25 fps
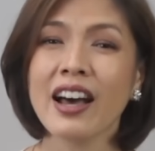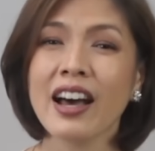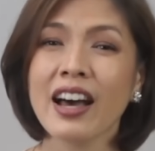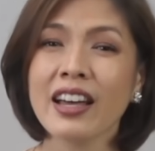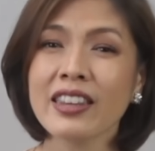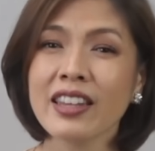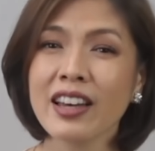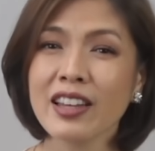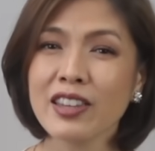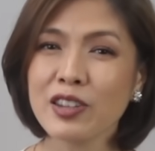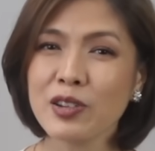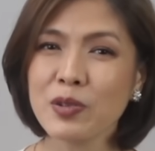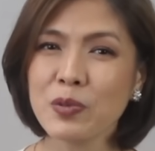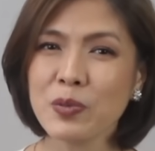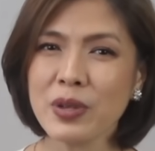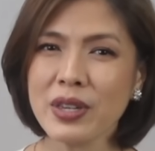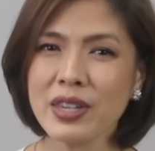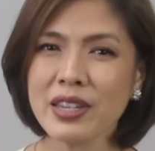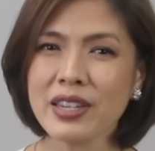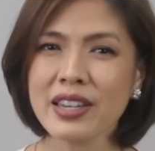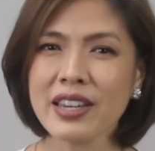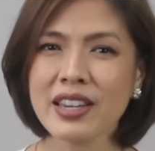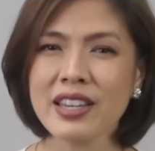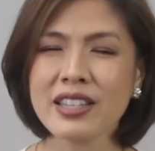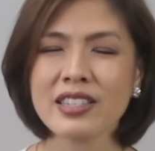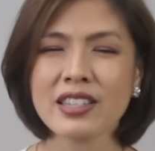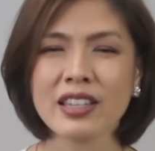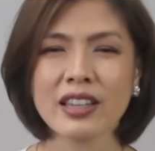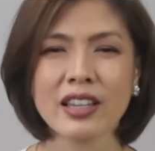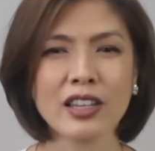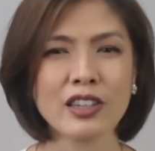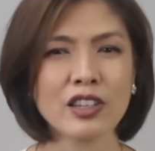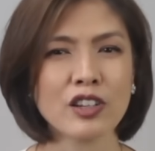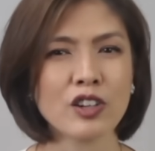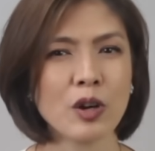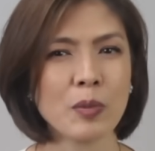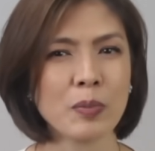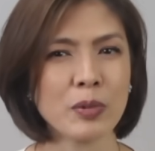Another week is
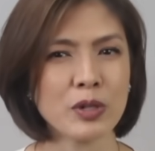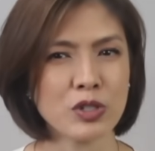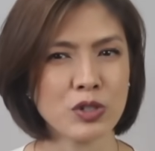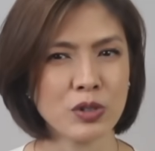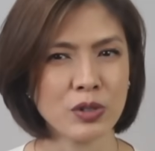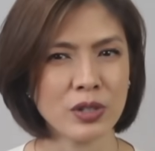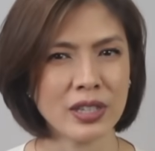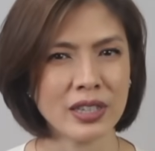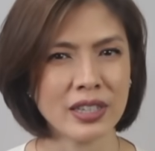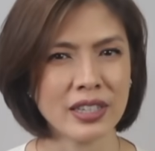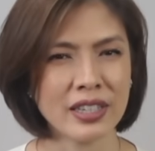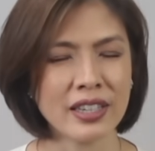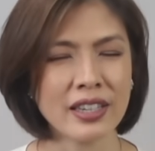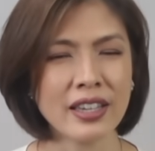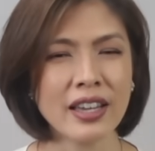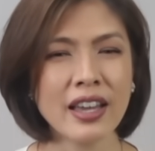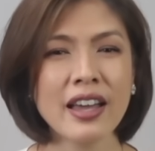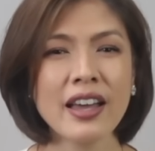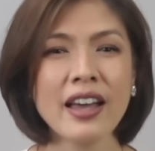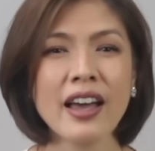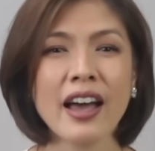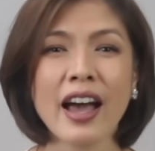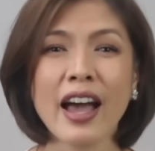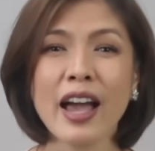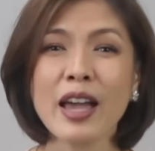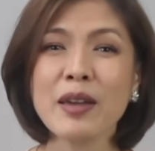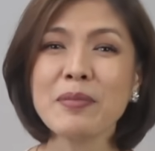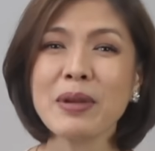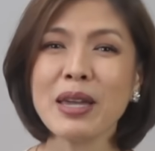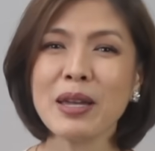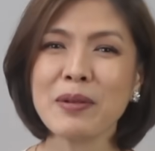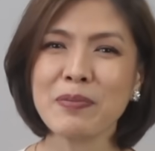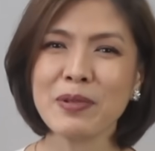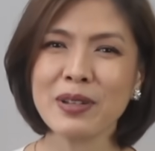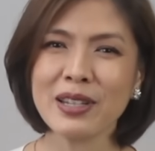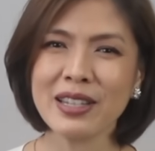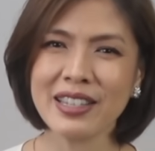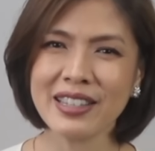another opportunity. I'm
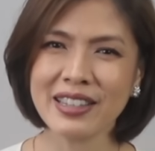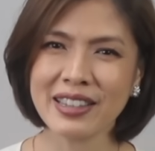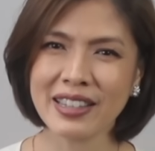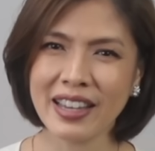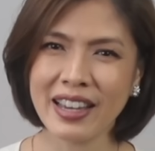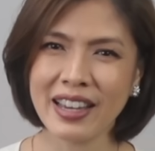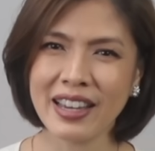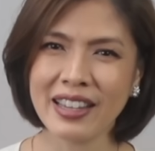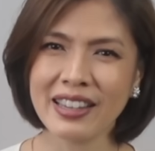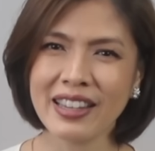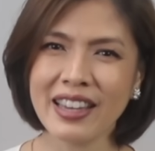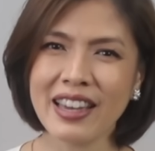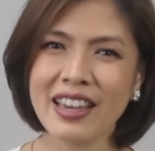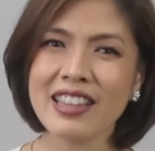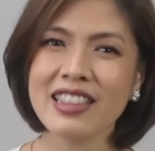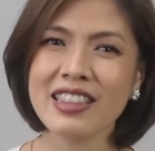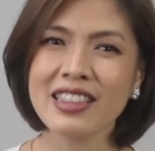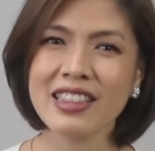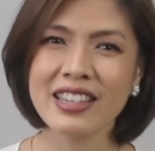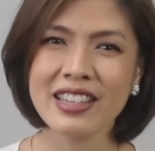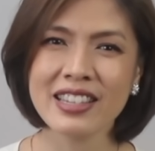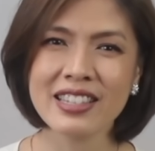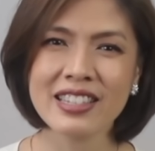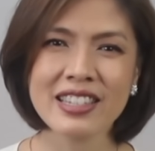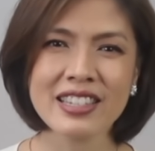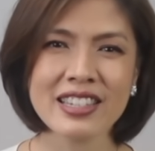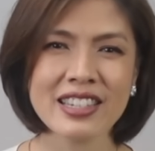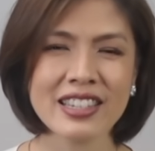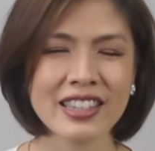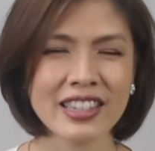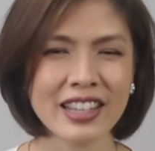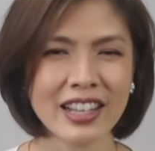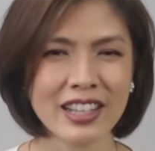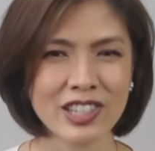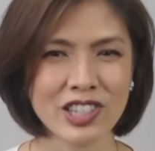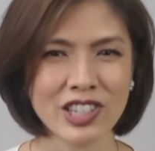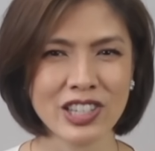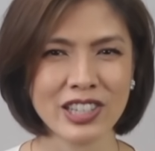April Tan, and this is
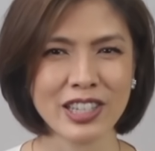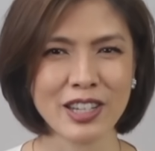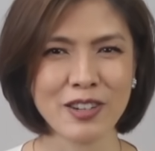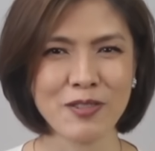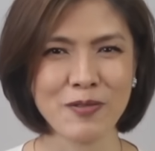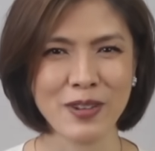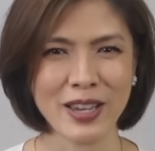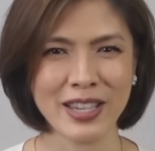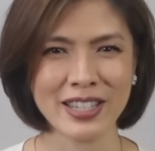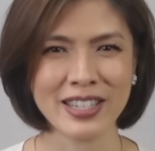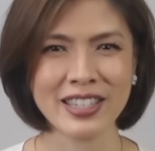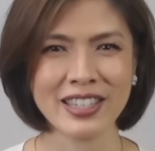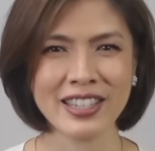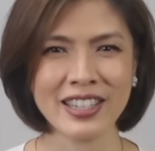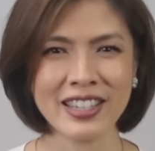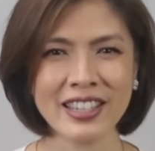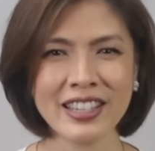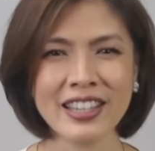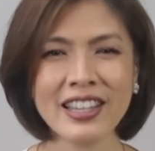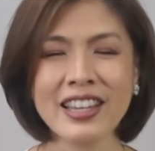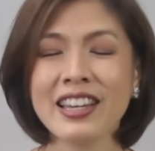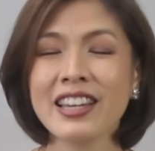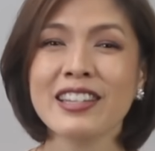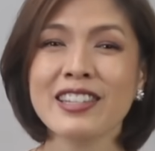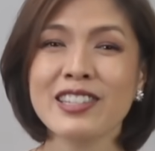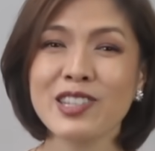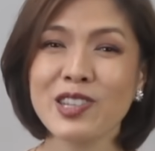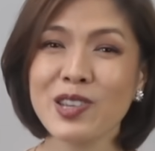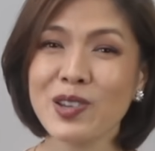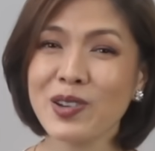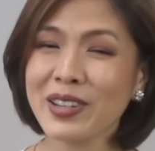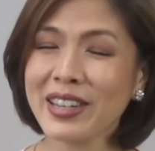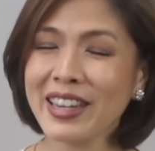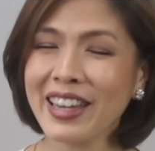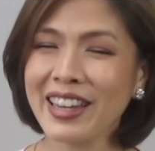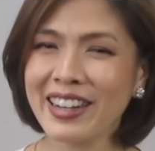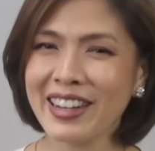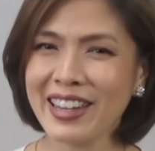Intelligent Investing. See you
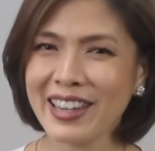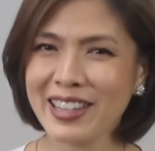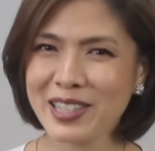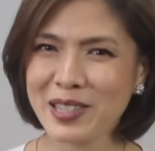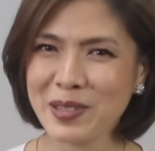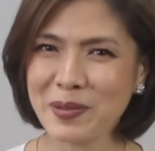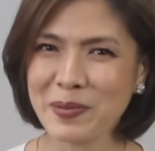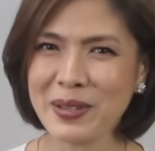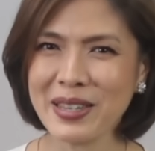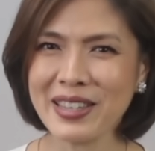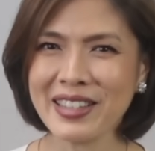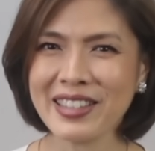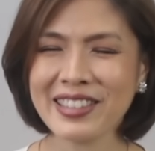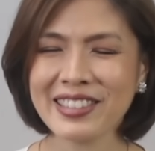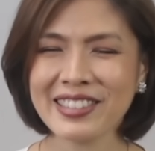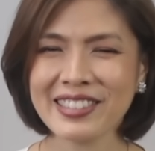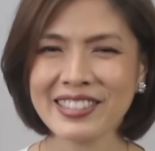again next week.